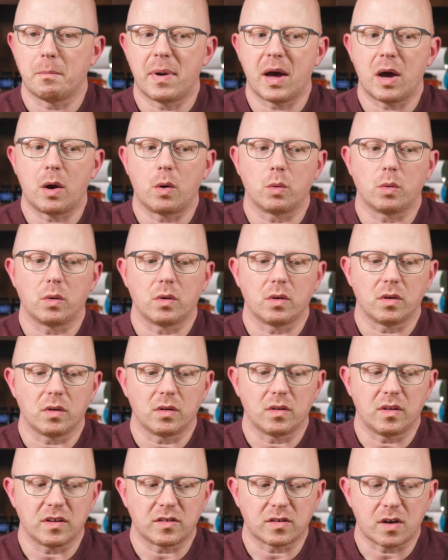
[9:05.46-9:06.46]
about
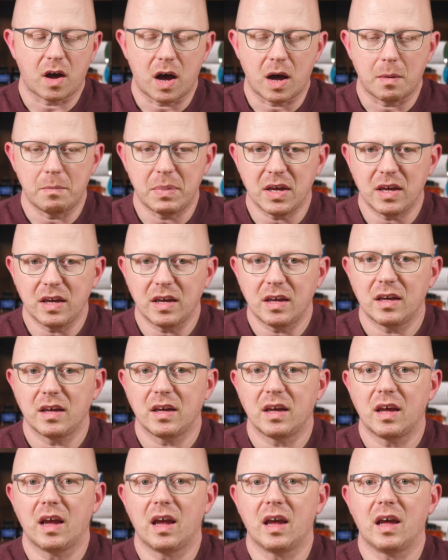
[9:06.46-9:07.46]
this hobby
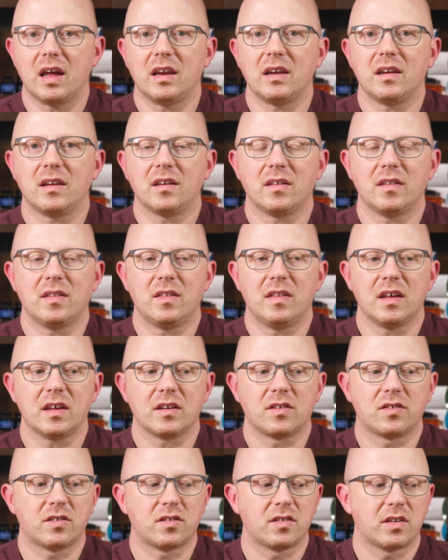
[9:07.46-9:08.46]
and
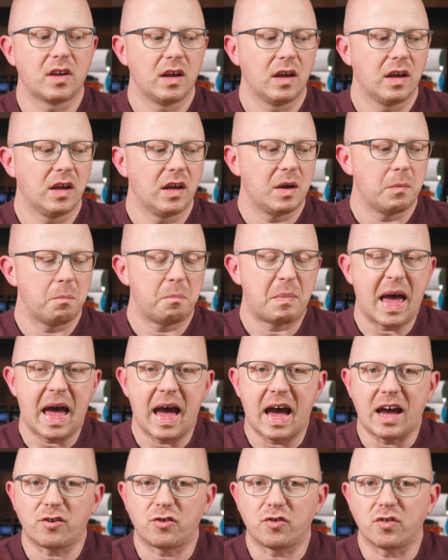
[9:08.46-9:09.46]
this
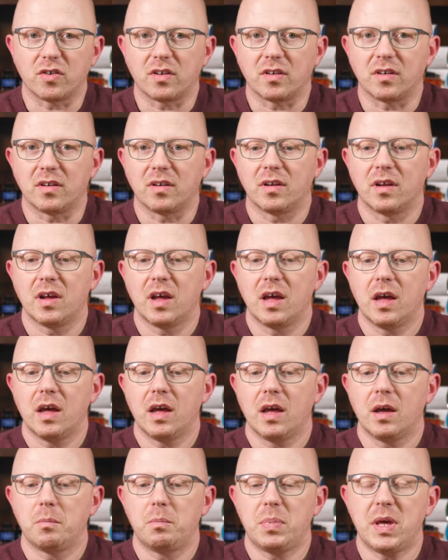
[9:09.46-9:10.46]
passion.
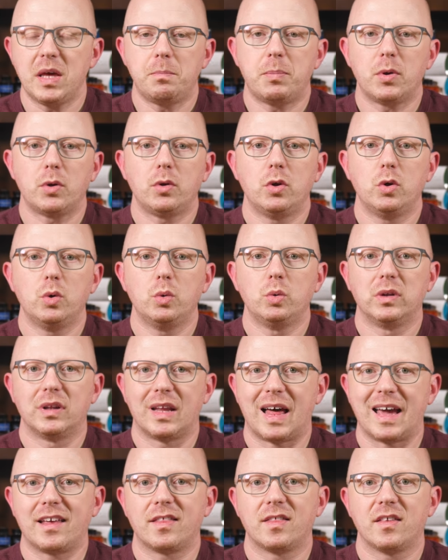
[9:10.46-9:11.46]
People who
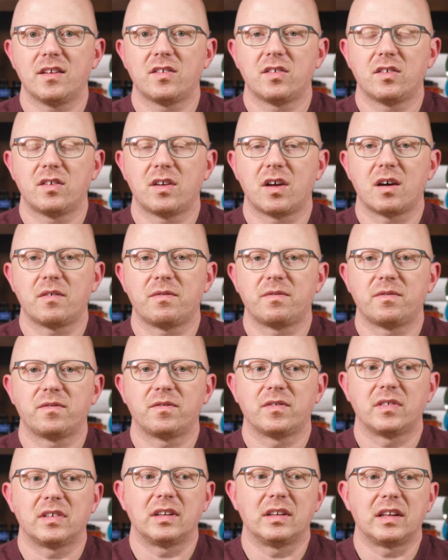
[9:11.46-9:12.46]
like this
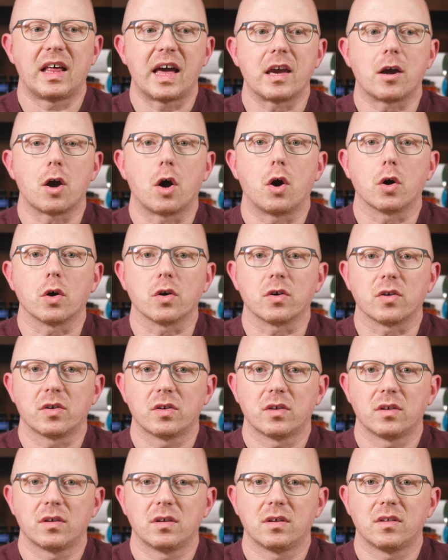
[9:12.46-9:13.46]
stuff like art.
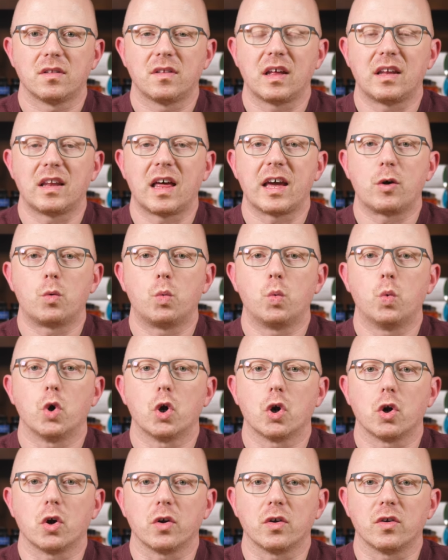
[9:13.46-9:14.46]
They like
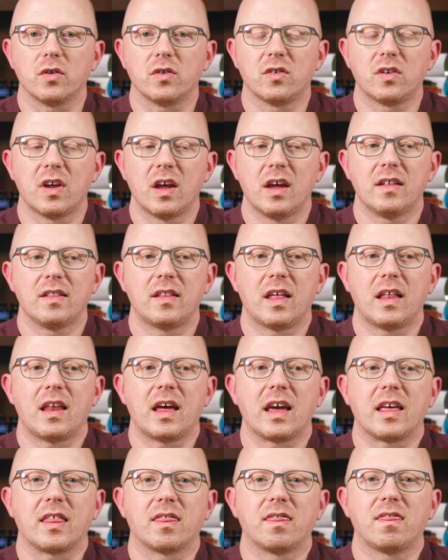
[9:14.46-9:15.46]
words. They
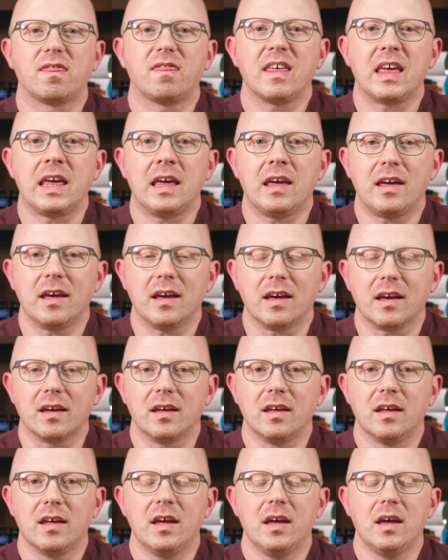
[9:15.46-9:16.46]
like
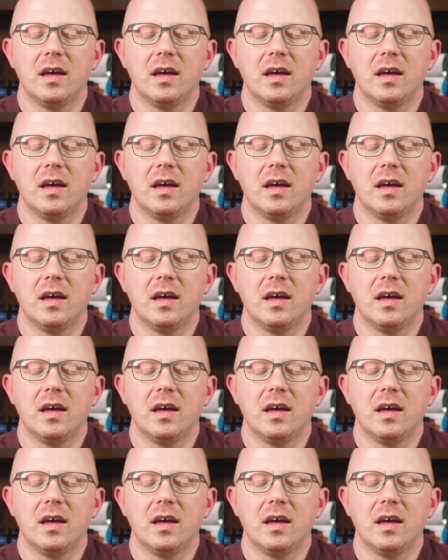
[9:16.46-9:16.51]
thinking.